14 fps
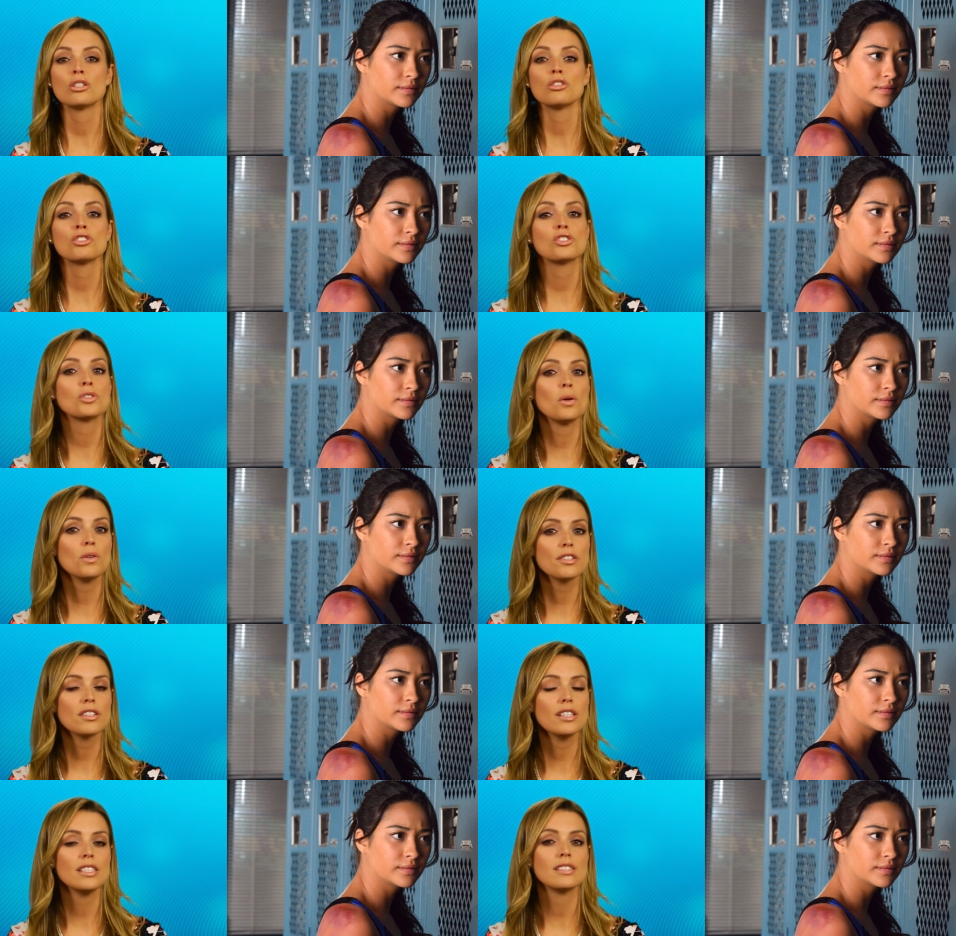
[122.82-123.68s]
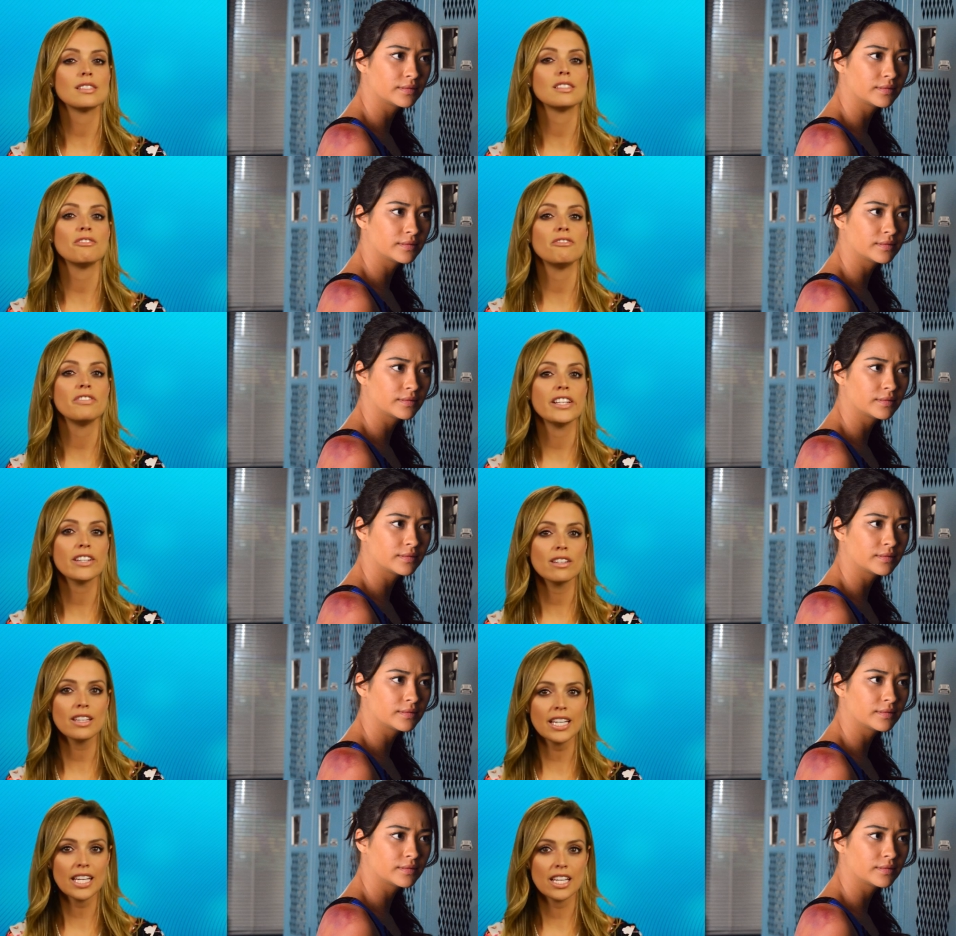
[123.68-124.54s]
Speaker 1: her shoulder is
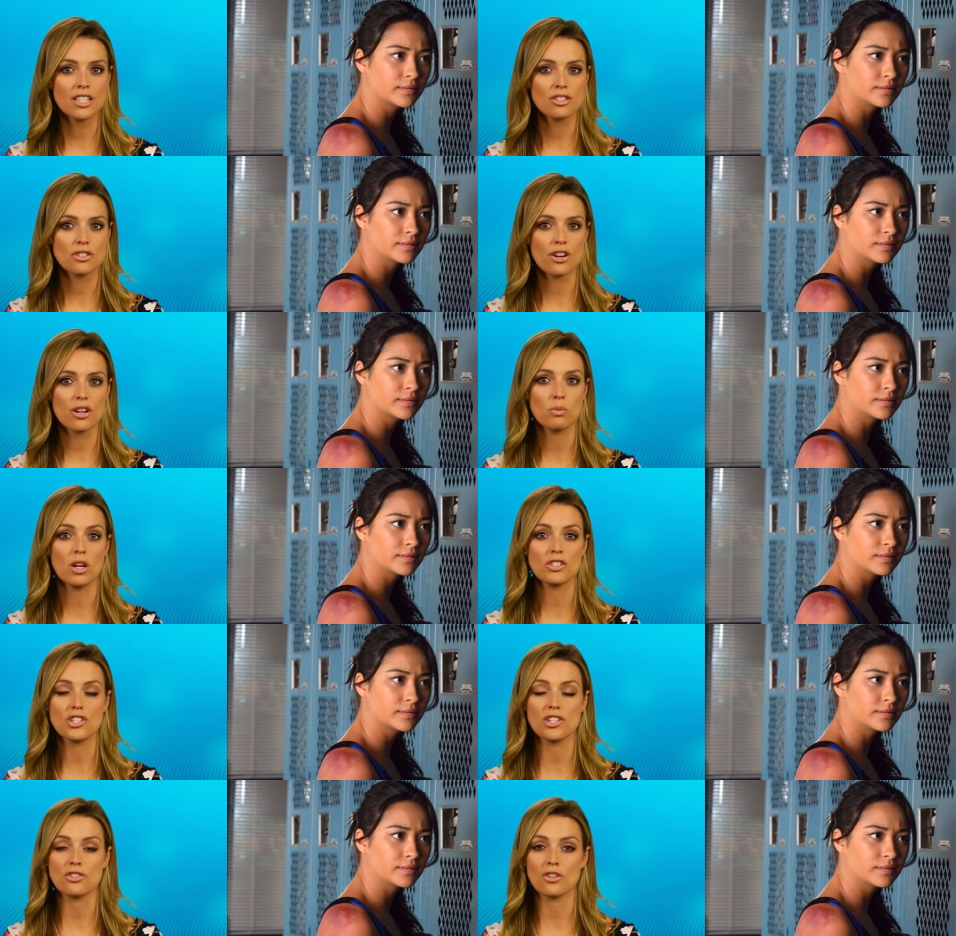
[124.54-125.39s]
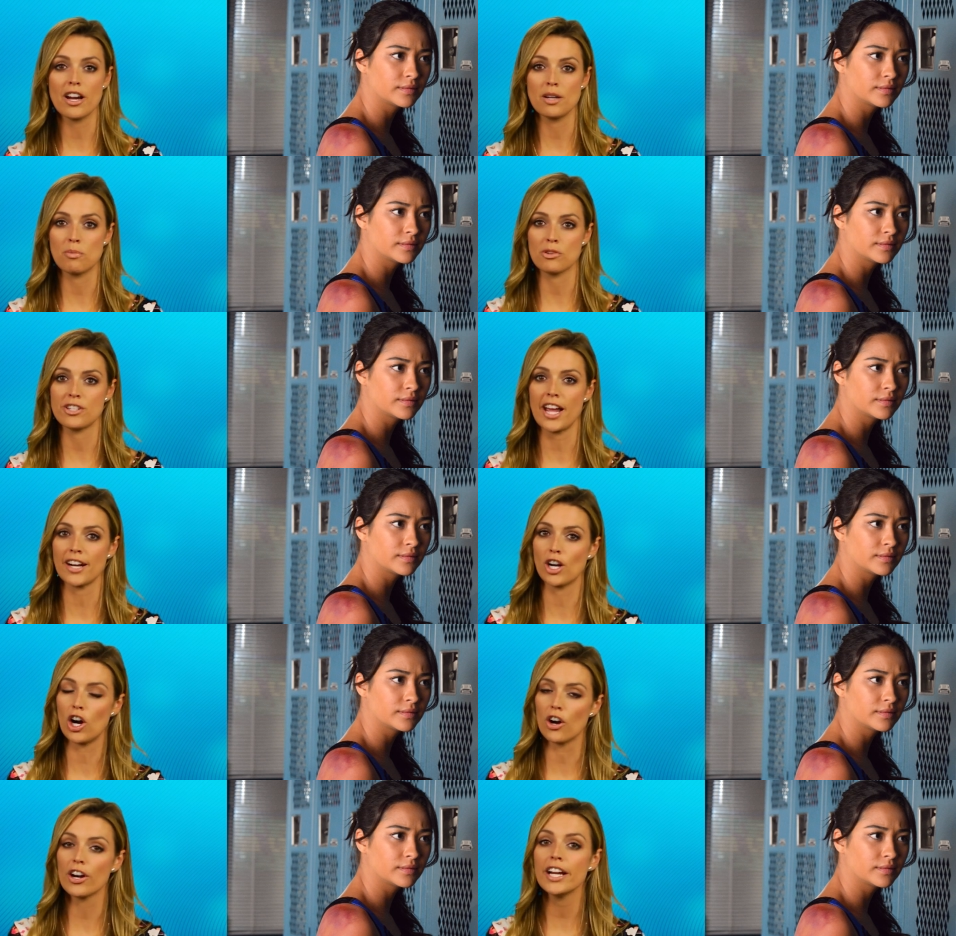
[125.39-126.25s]
severely injured while she's trying to protect
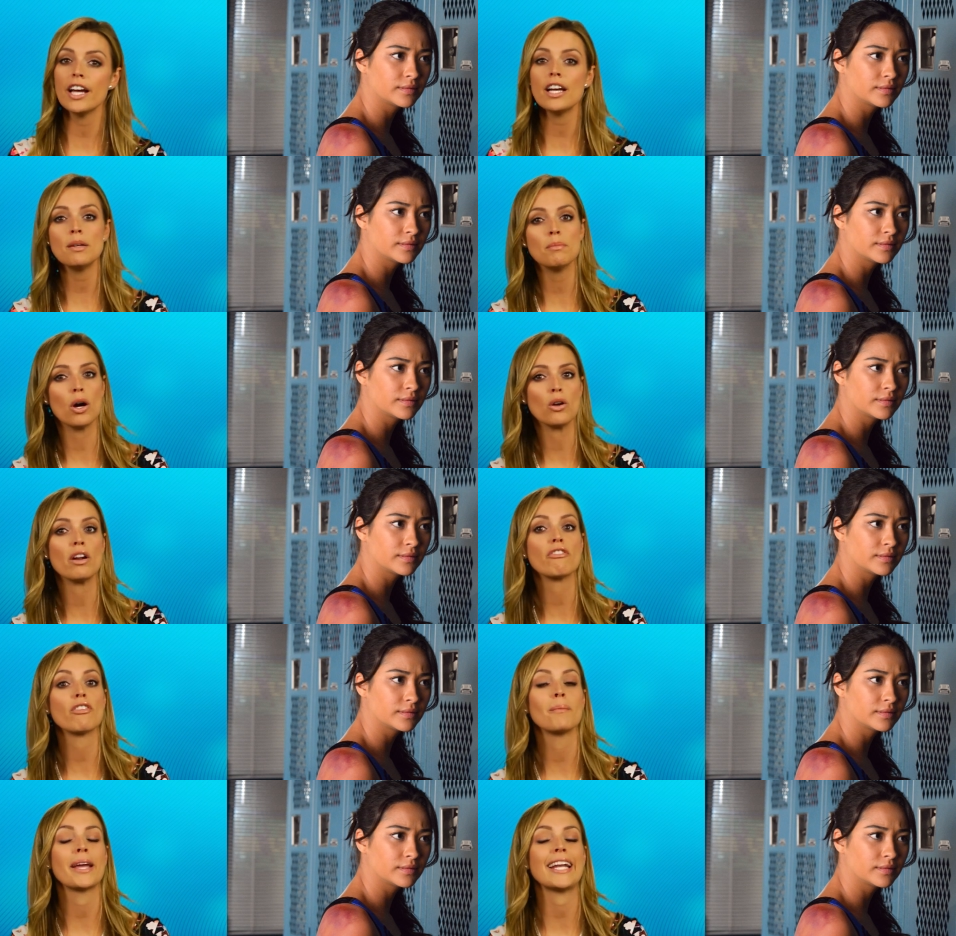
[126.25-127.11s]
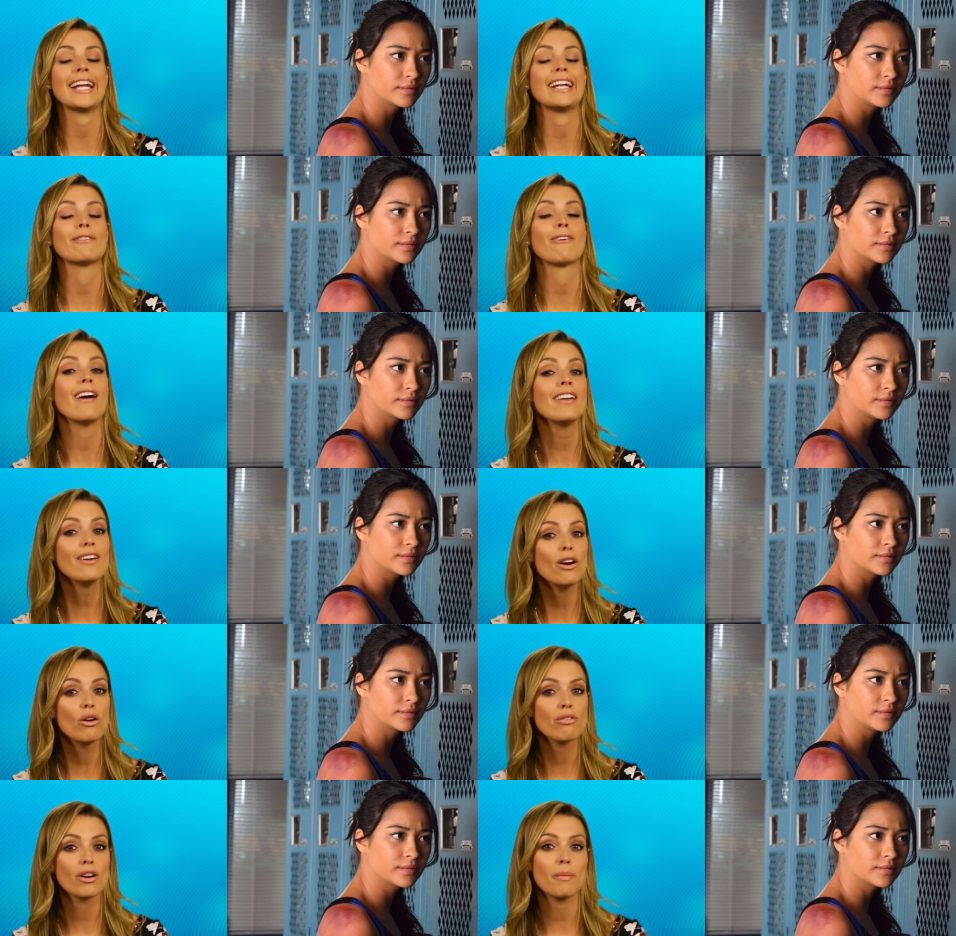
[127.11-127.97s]
Aria and Mona from getting run
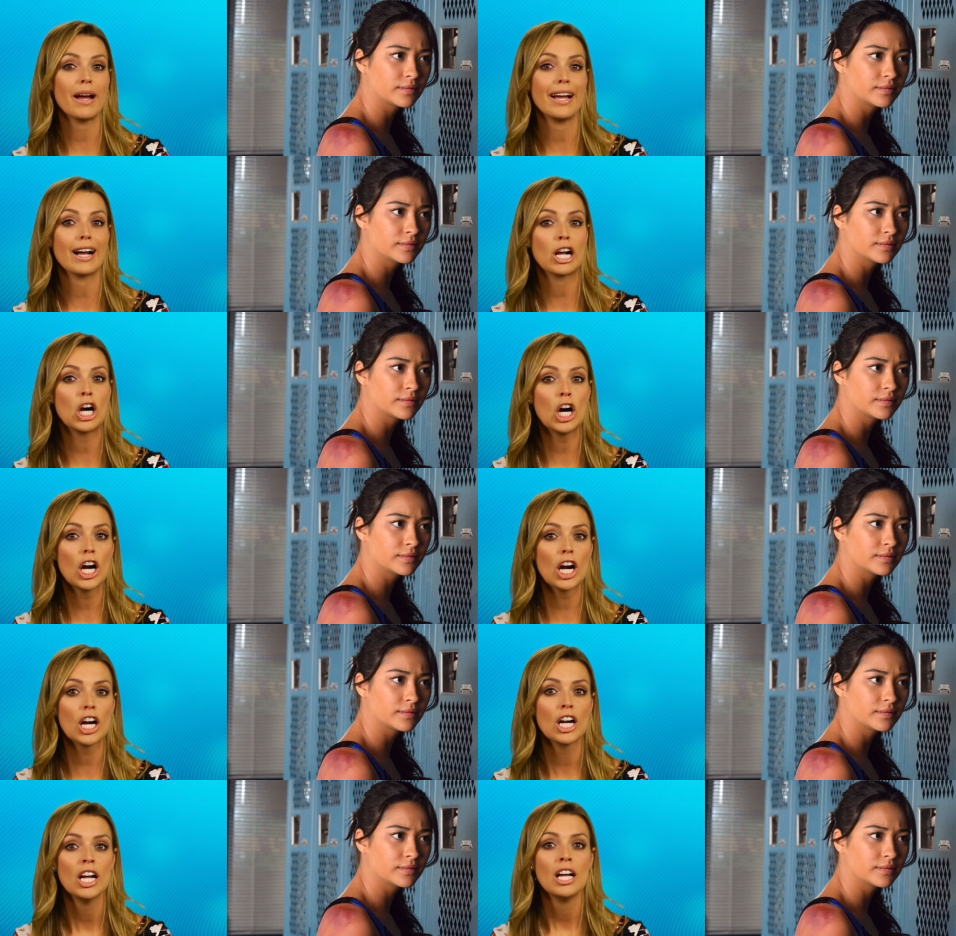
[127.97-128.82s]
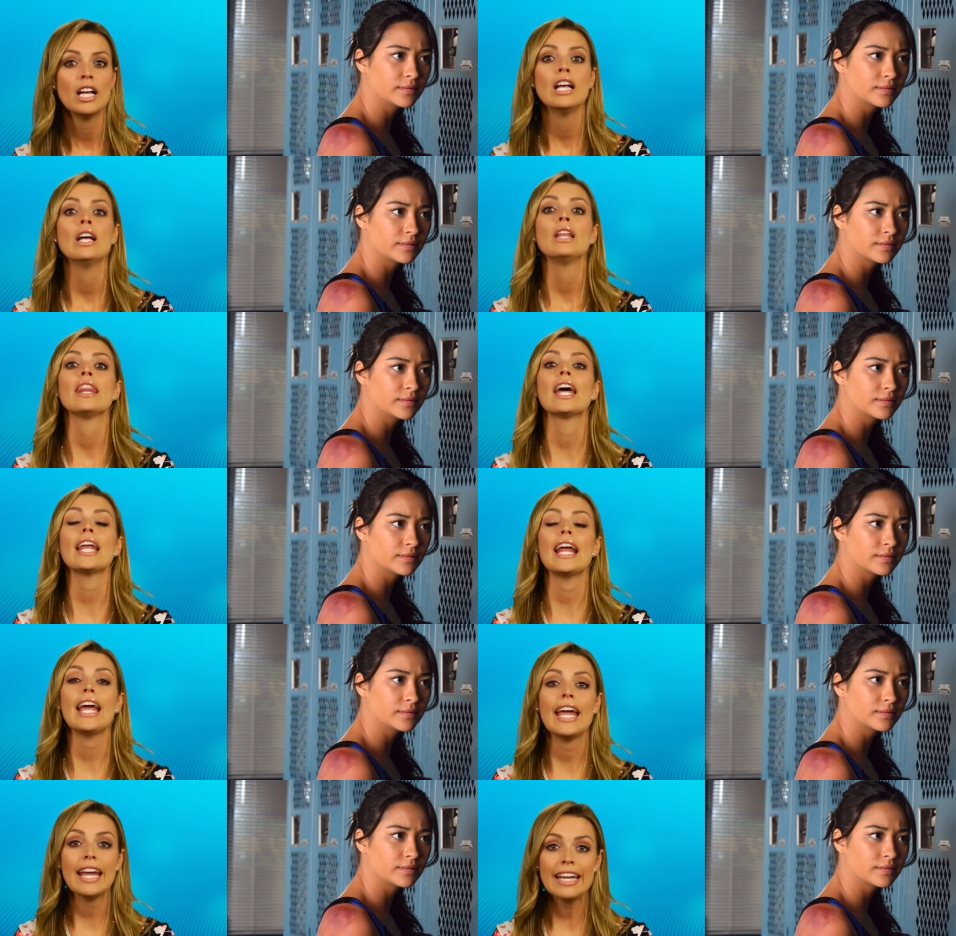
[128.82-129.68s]
over by a car that
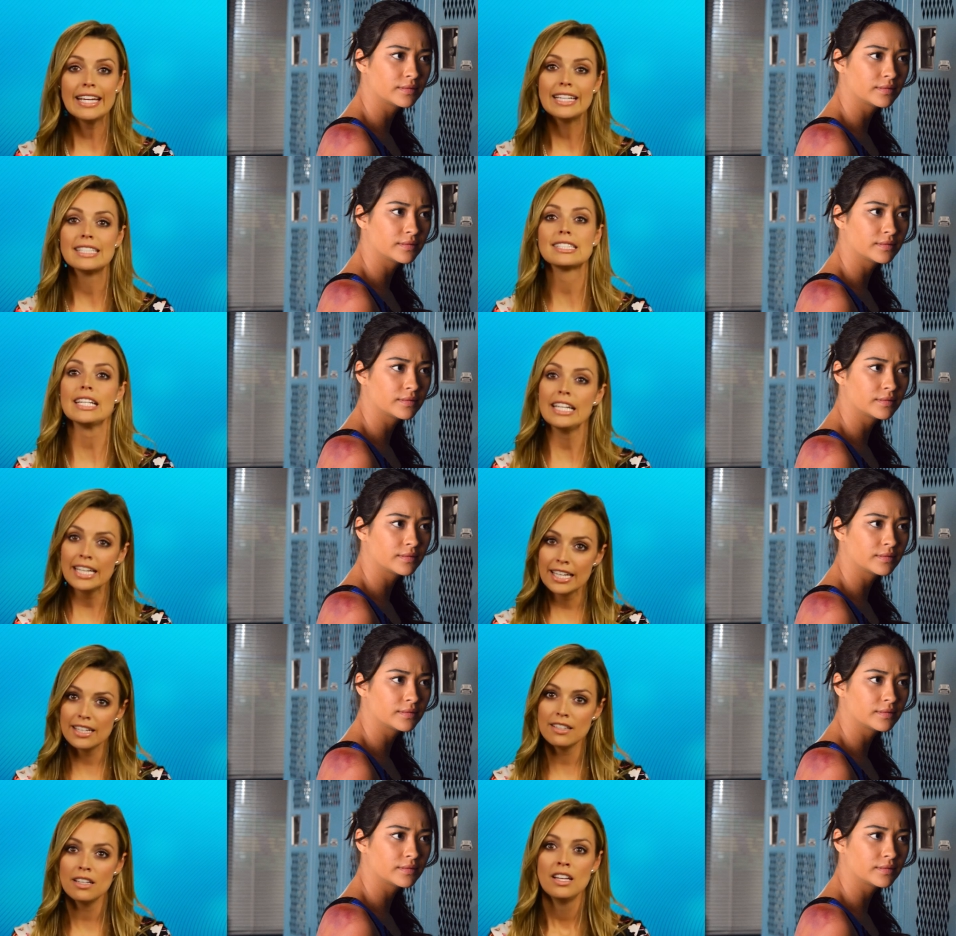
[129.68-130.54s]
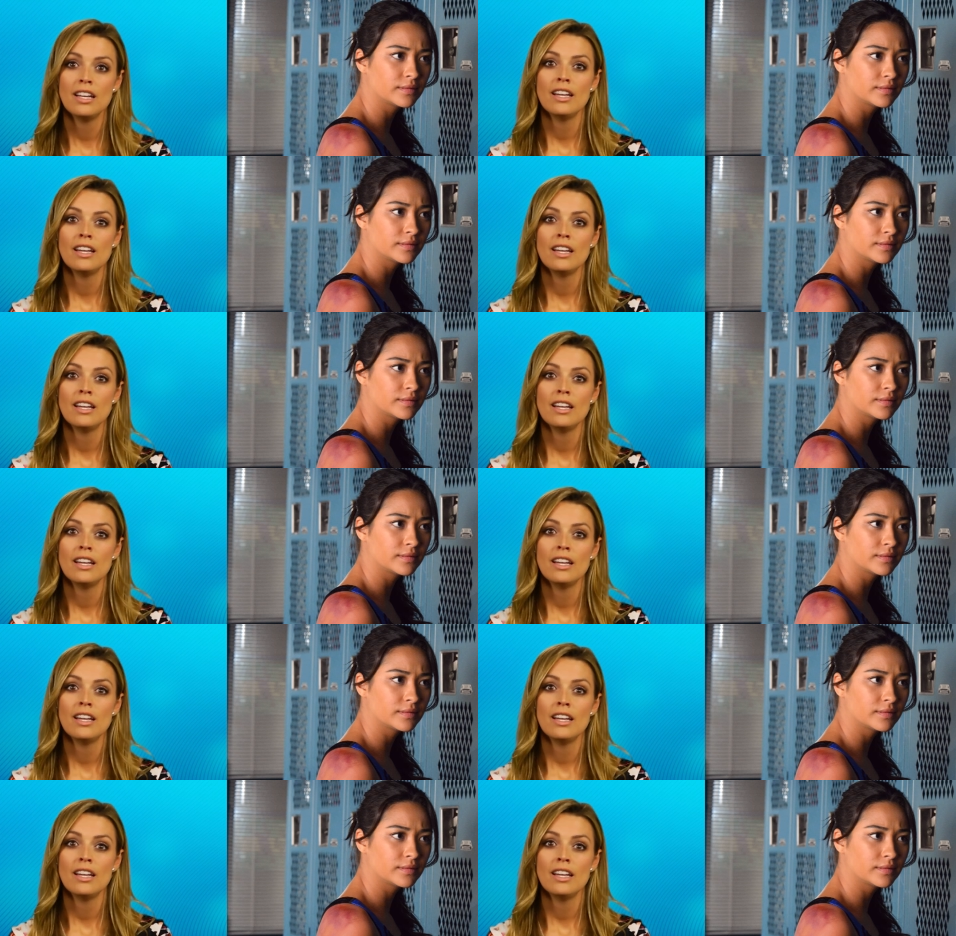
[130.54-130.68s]
A is in,